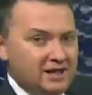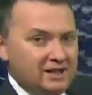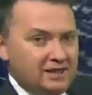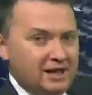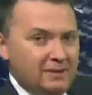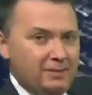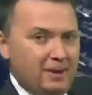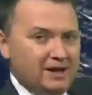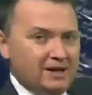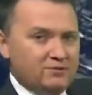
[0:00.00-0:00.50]

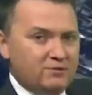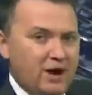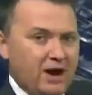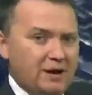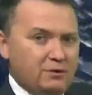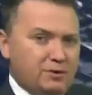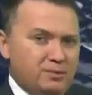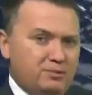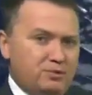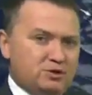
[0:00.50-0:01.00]
That band of
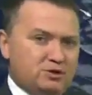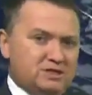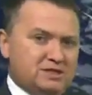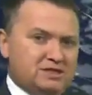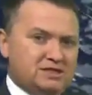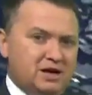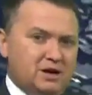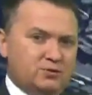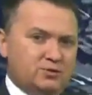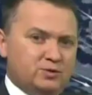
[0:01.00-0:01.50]
rain will be pushing
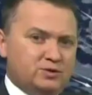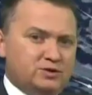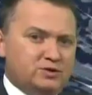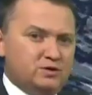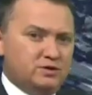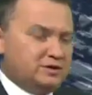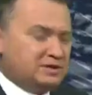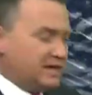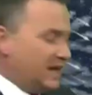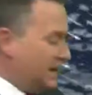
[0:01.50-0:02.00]
southwards
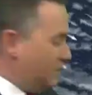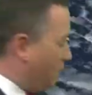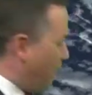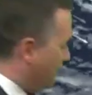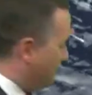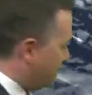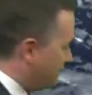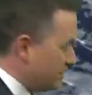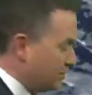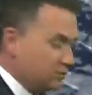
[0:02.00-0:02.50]
through the day.
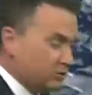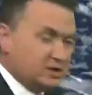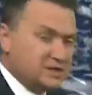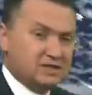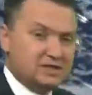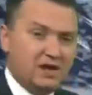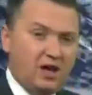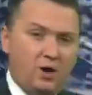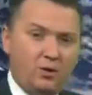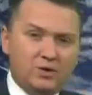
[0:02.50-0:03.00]
Away from it, though, to
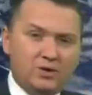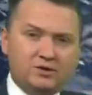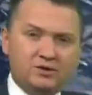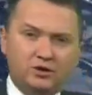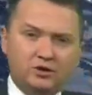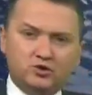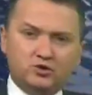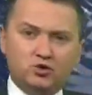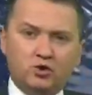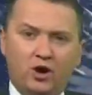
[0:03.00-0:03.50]
start with, a
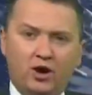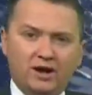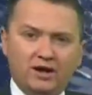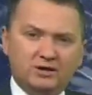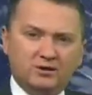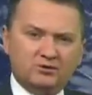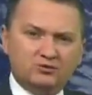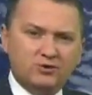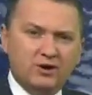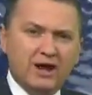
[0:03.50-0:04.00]
lot of dry,
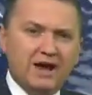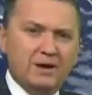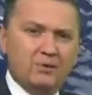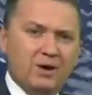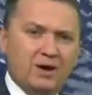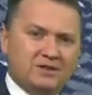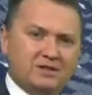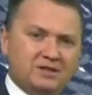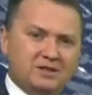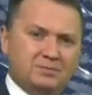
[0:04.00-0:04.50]
grey
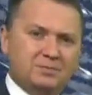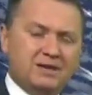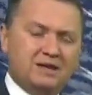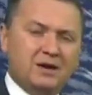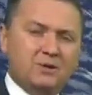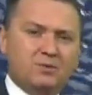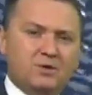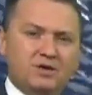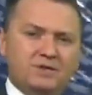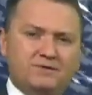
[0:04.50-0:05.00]
weather to
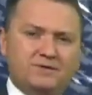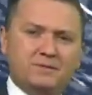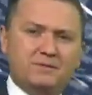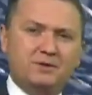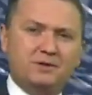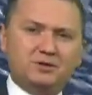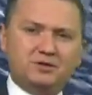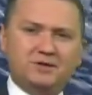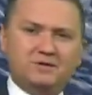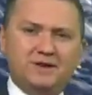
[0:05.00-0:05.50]
begin with for
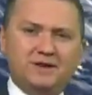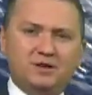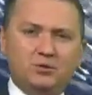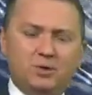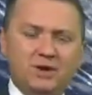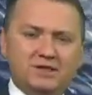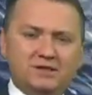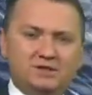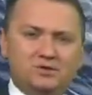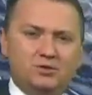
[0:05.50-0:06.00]
much of England,
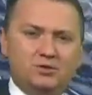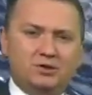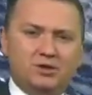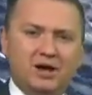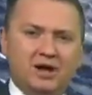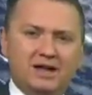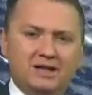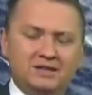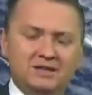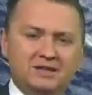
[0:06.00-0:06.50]
Wales, Northern
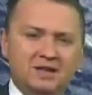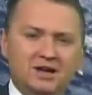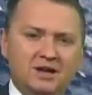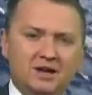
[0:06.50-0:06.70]
Ireland.